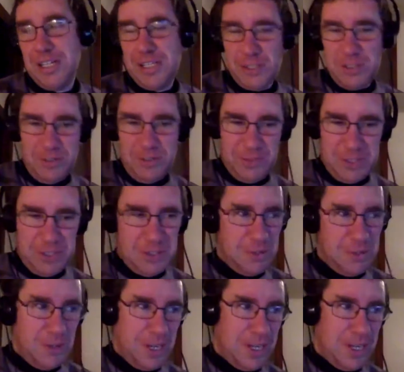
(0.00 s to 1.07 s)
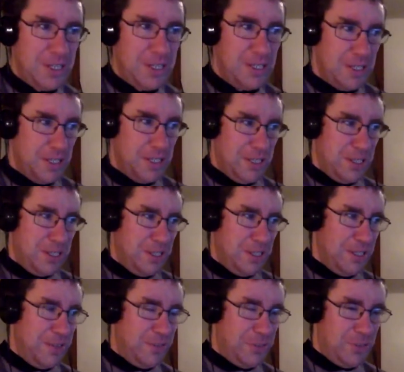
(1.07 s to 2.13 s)
So if
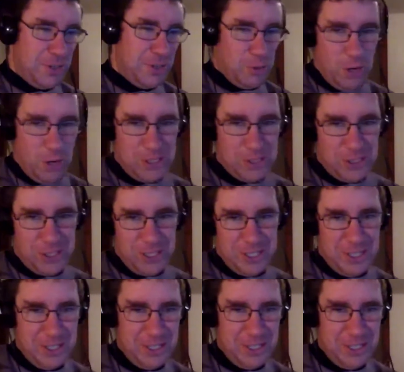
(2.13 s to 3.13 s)
you're here watching,